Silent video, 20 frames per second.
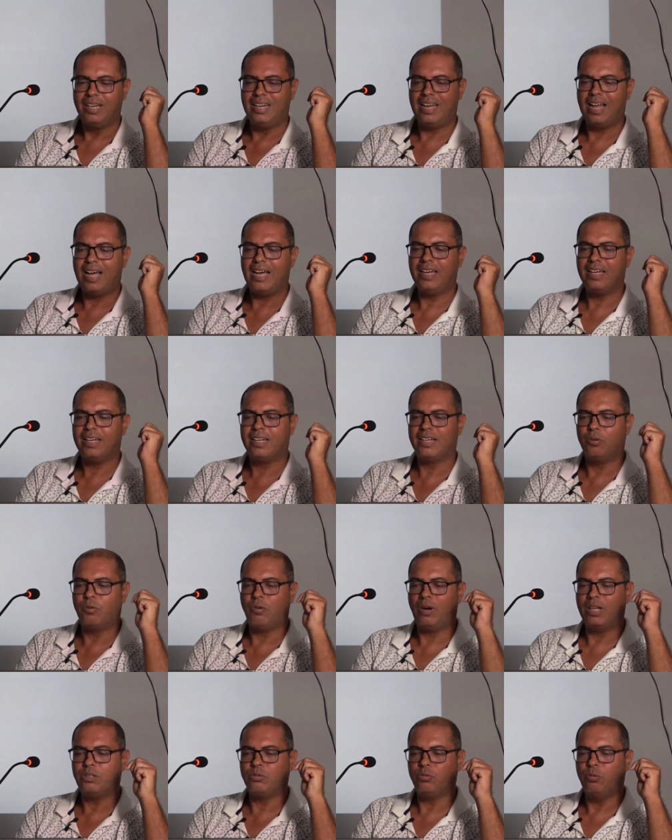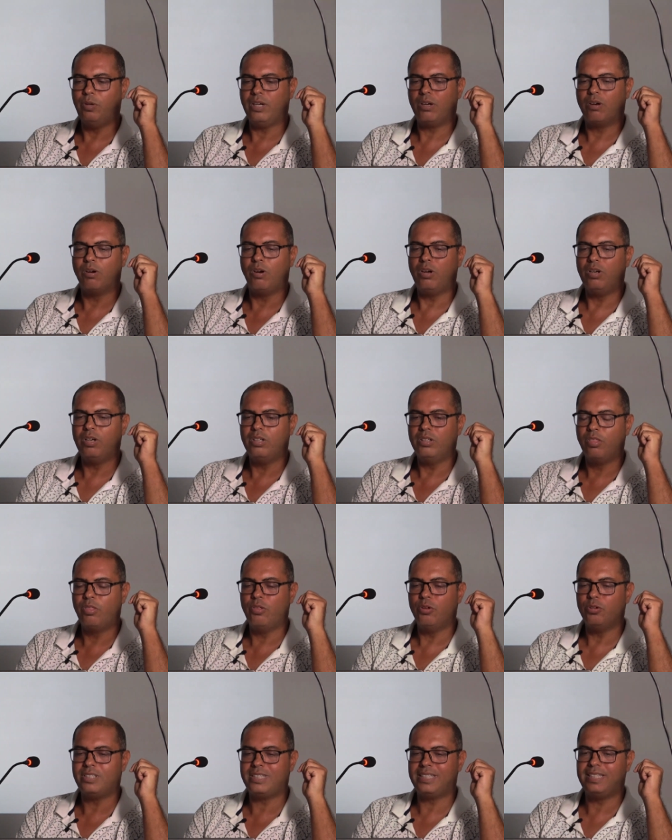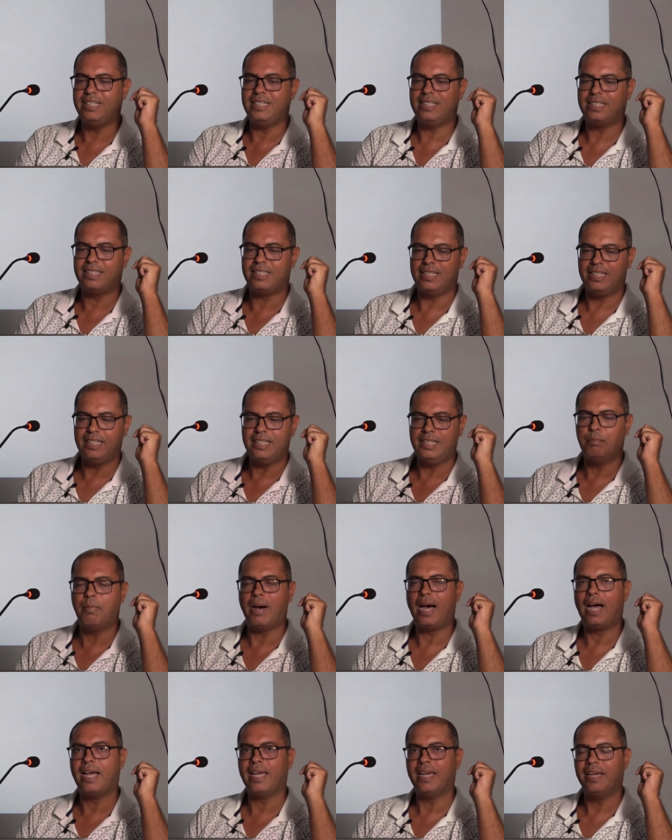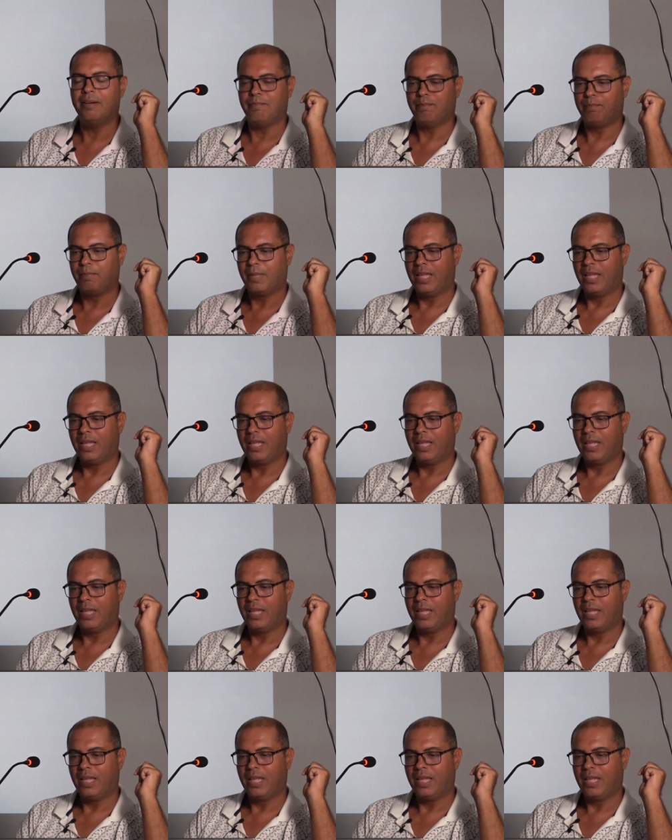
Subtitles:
like what we call it the CC BY.